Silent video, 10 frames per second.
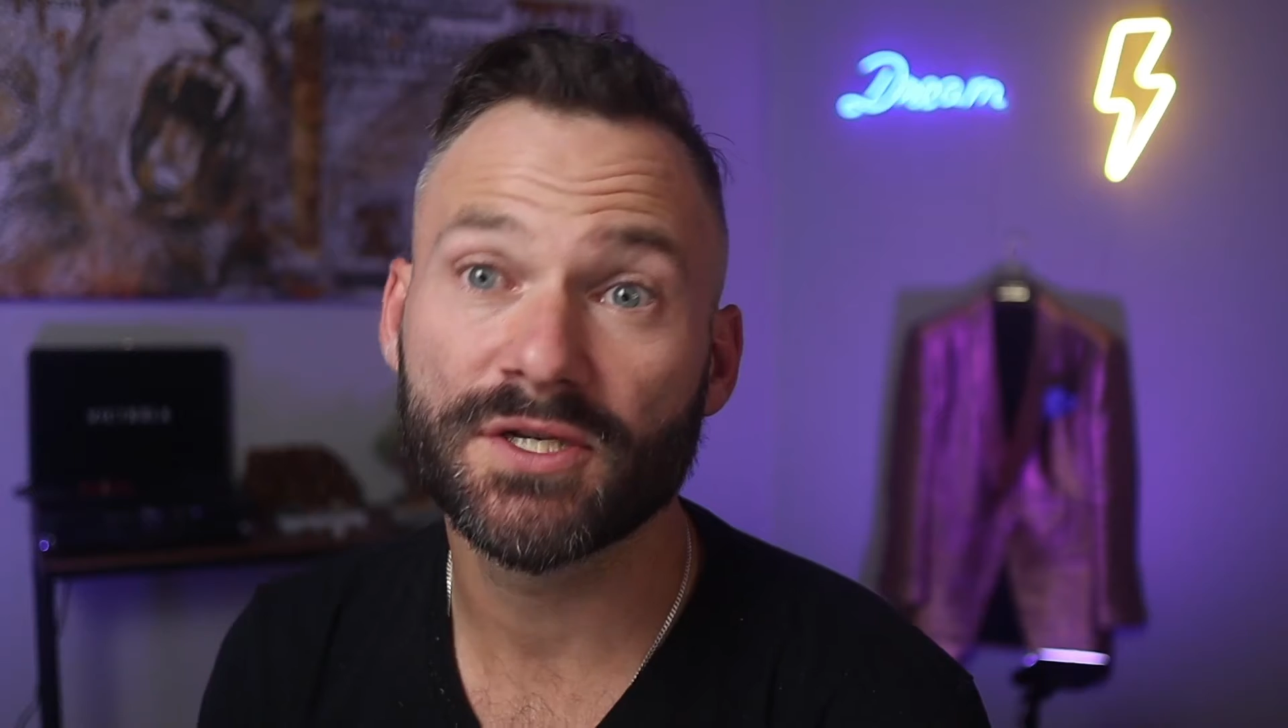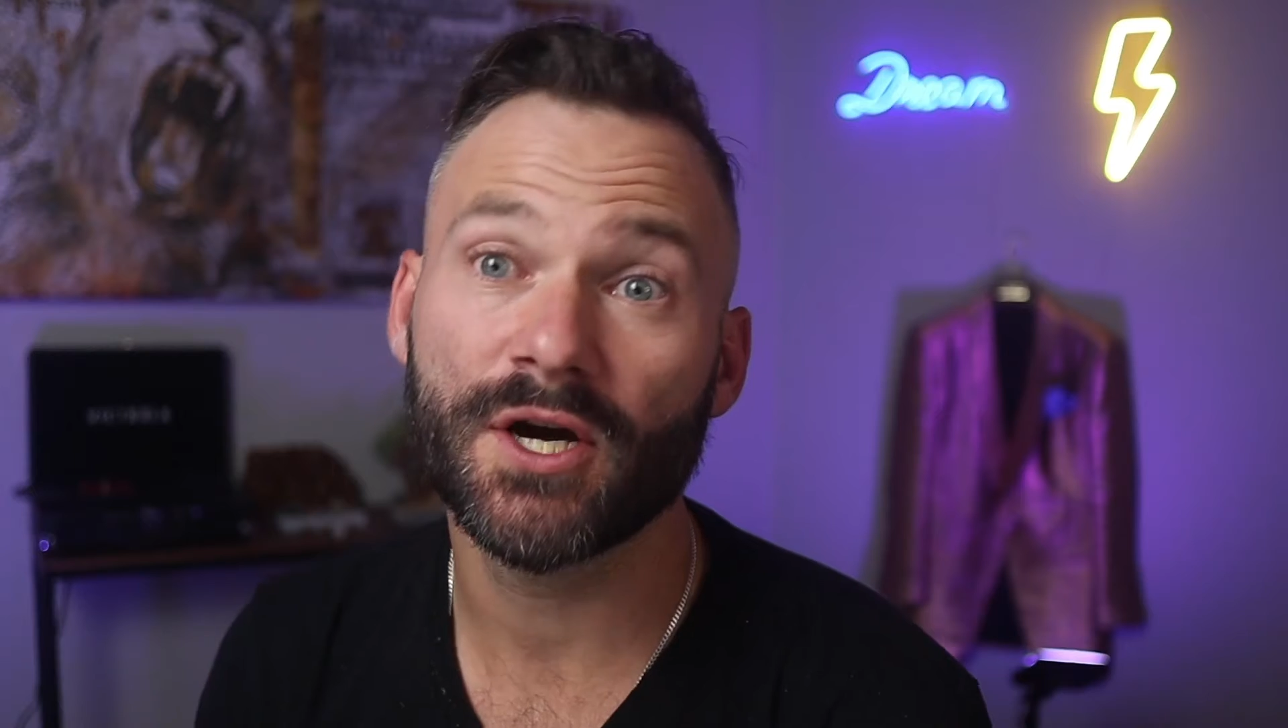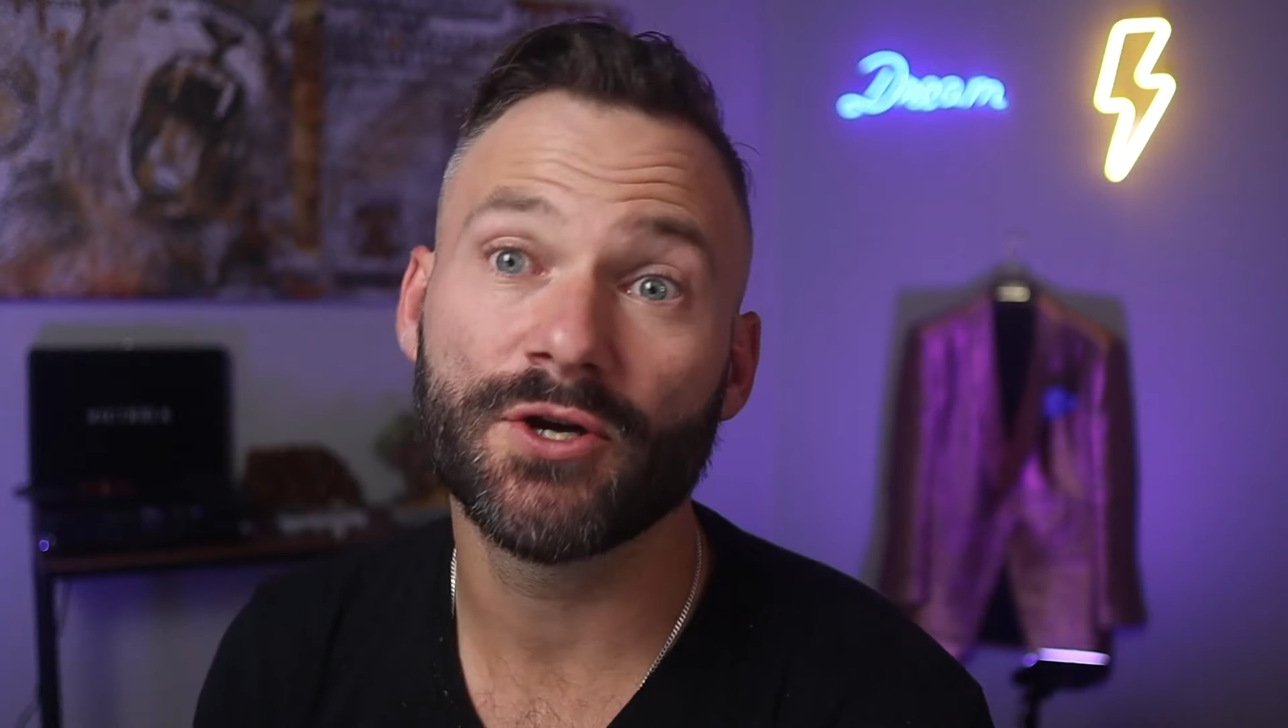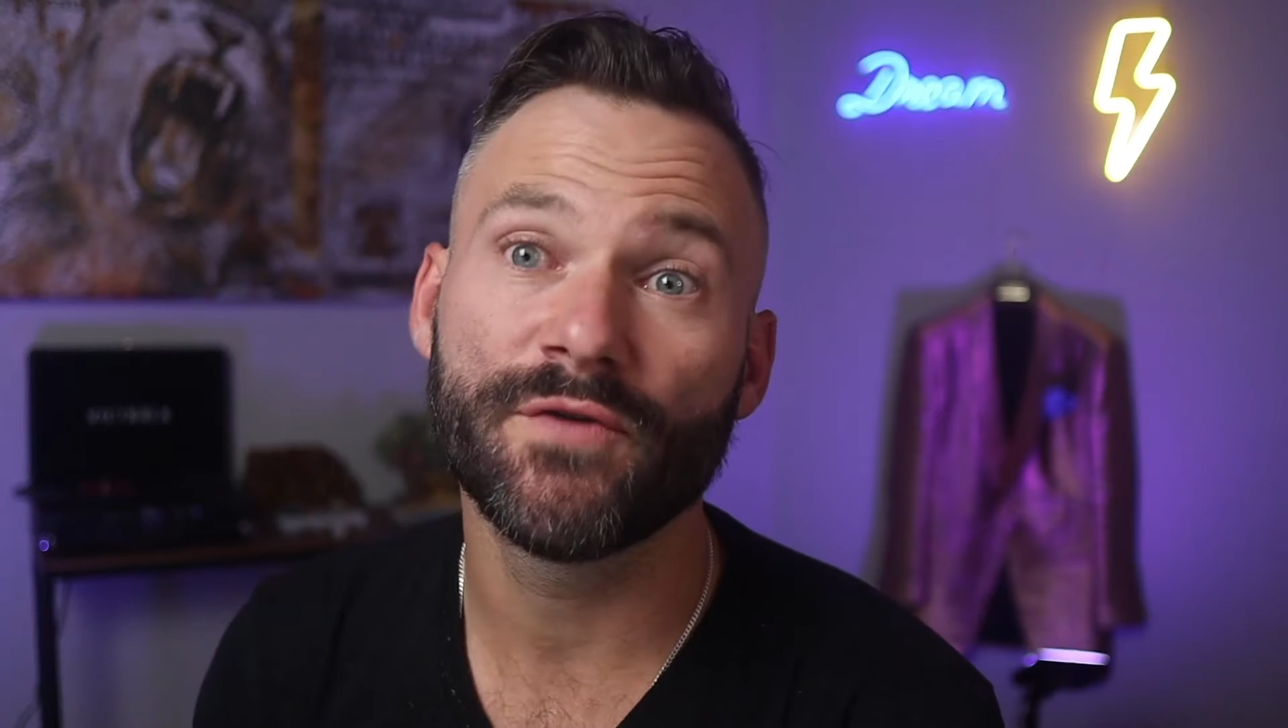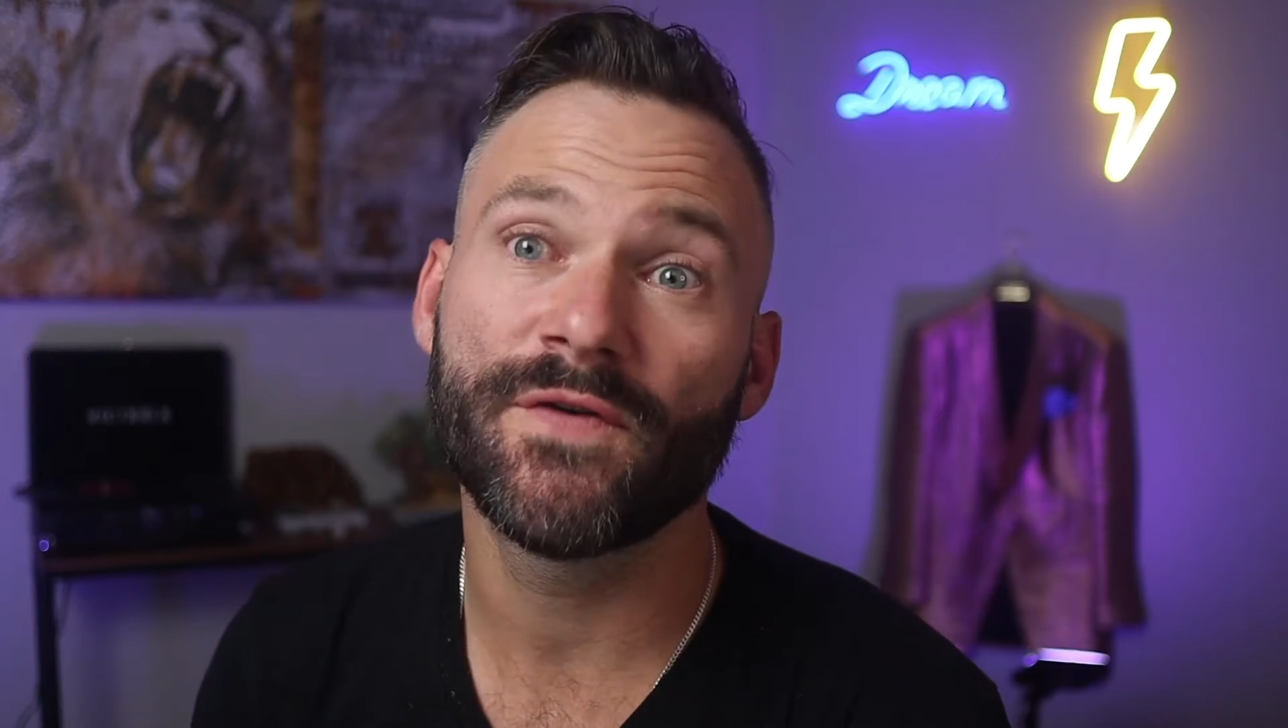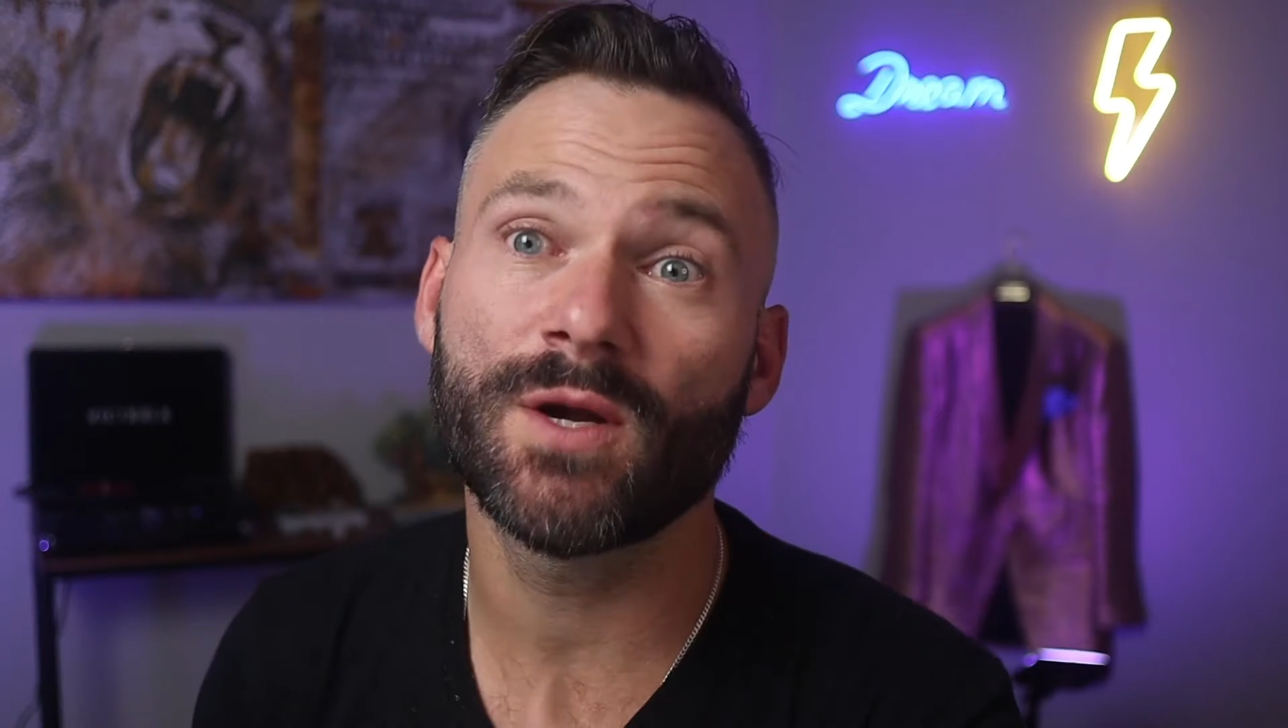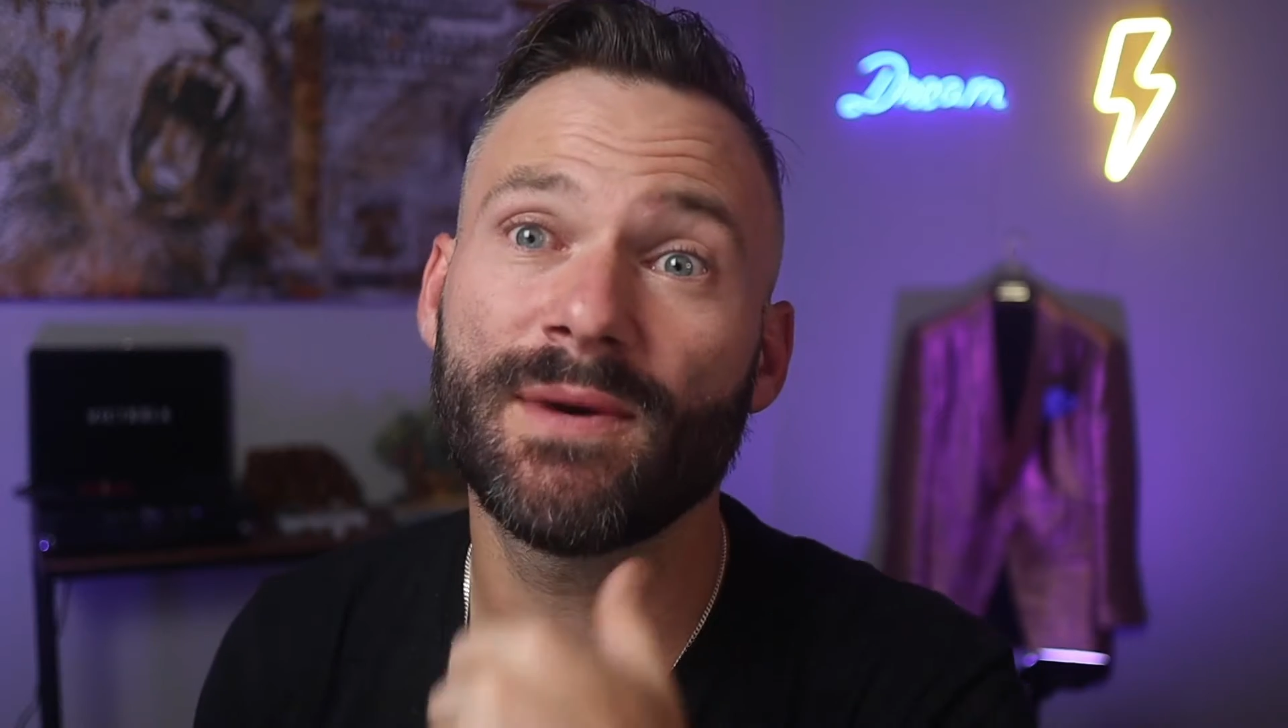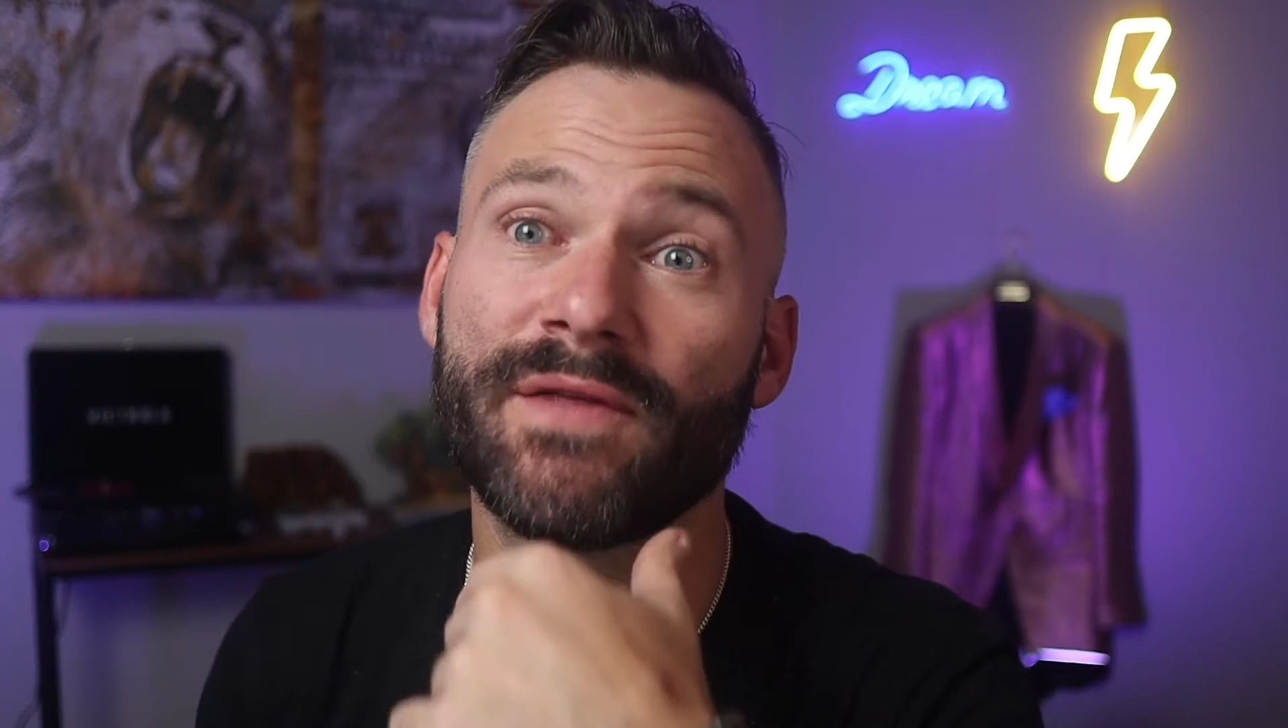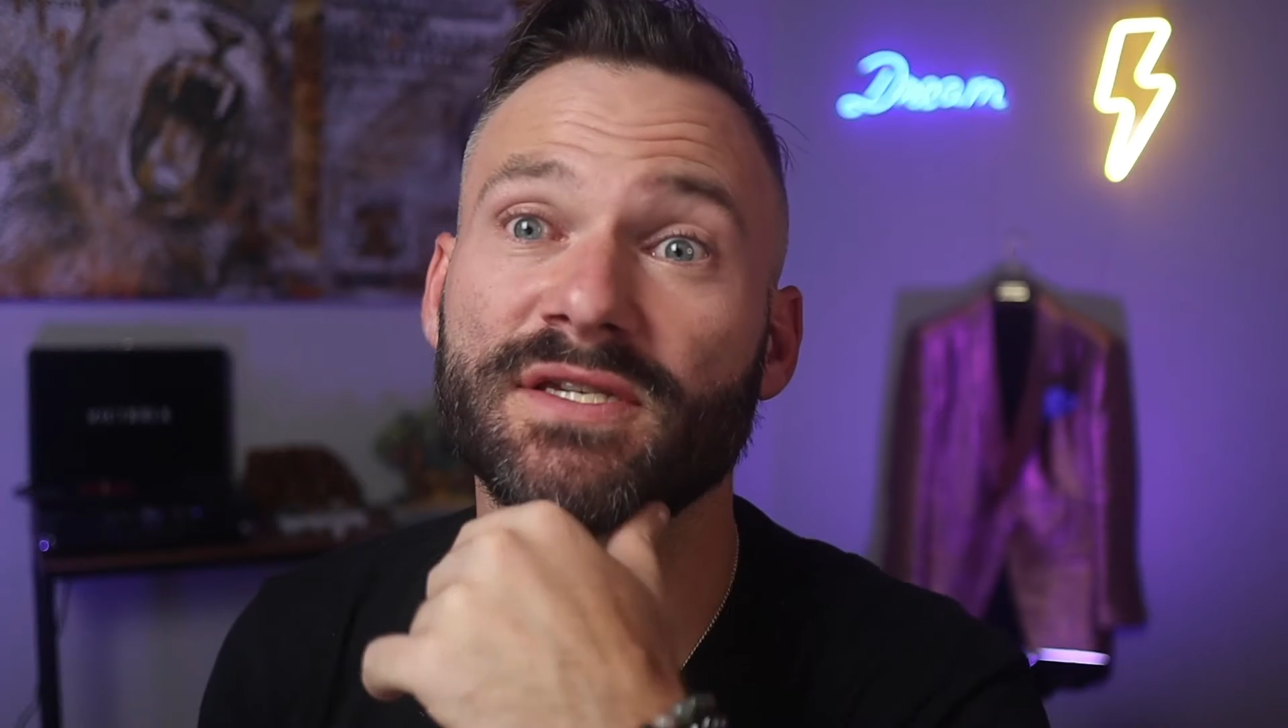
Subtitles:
So you've heard about